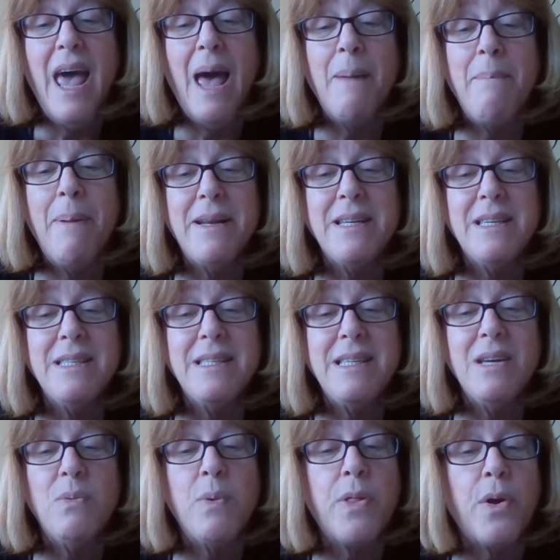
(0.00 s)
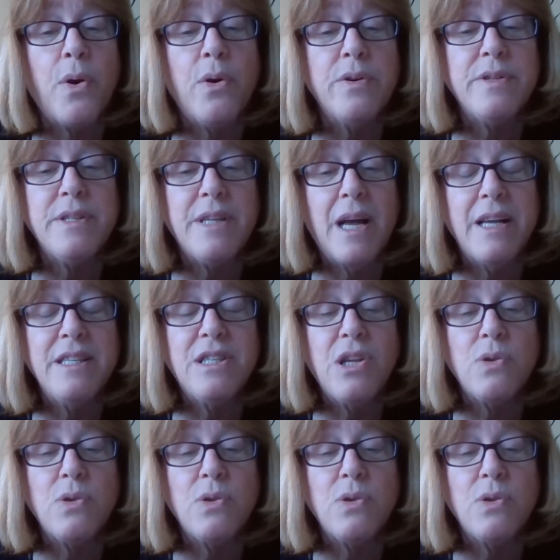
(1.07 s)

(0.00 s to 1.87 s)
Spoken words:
and pentacles deal with earth signs.